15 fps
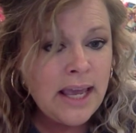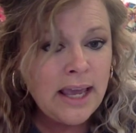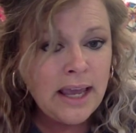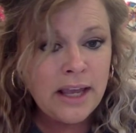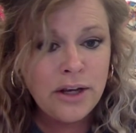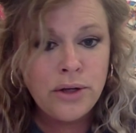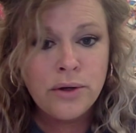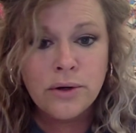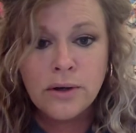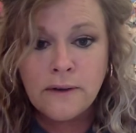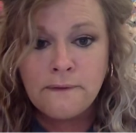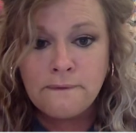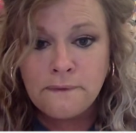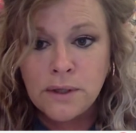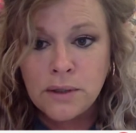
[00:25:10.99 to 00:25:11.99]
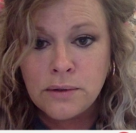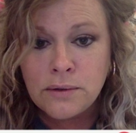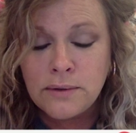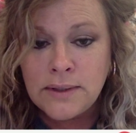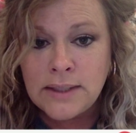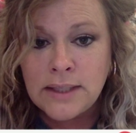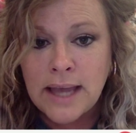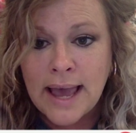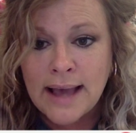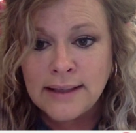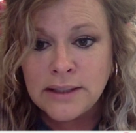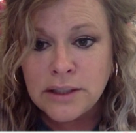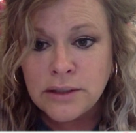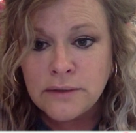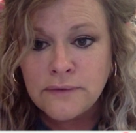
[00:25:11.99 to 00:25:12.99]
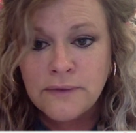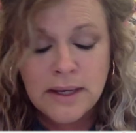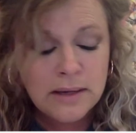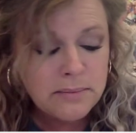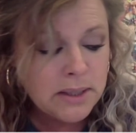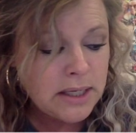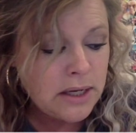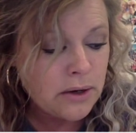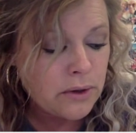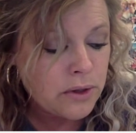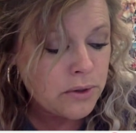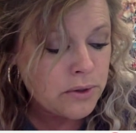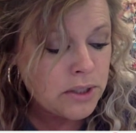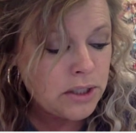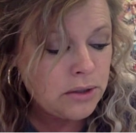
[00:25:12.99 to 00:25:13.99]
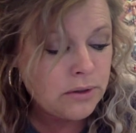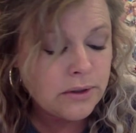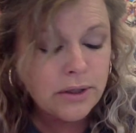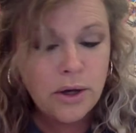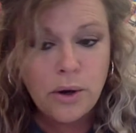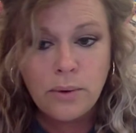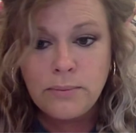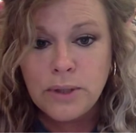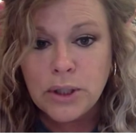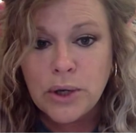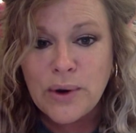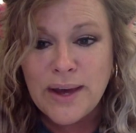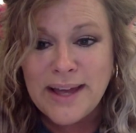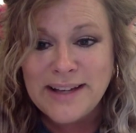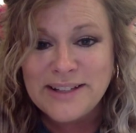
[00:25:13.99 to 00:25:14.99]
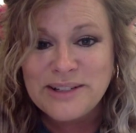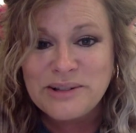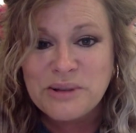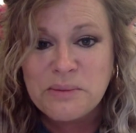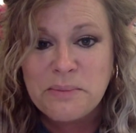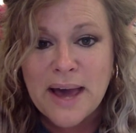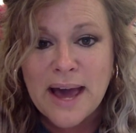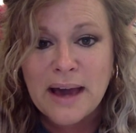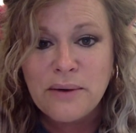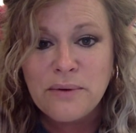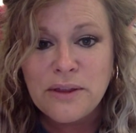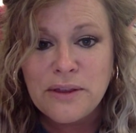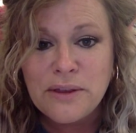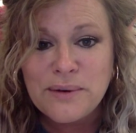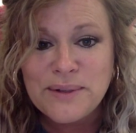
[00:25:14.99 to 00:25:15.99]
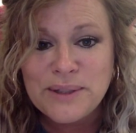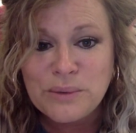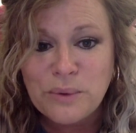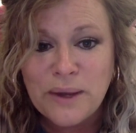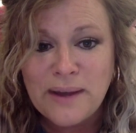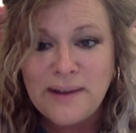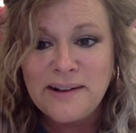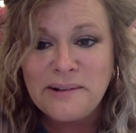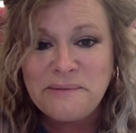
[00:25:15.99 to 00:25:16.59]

and you're confused, ask your family or your teacher at home to go ahead and do the back with you as well.